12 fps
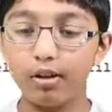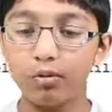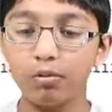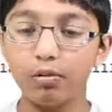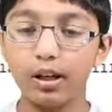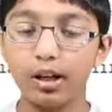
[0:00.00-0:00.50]

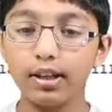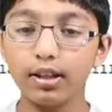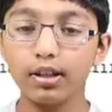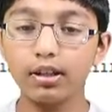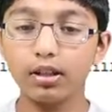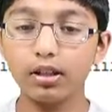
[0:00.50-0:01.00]
open
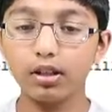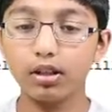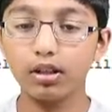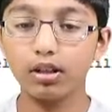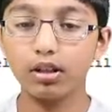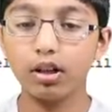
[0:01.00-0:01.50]
brackets,
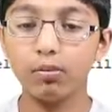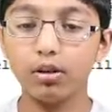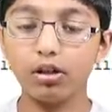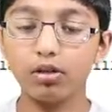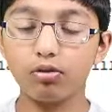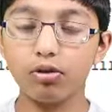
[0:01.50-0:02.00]
time
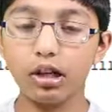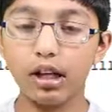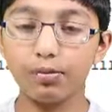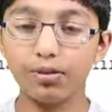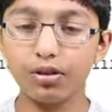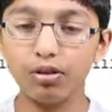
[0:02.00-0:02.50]
underscore
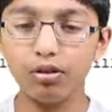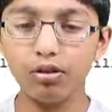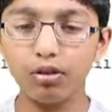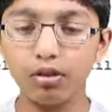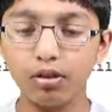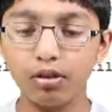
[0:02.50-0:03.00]
elapsed 2,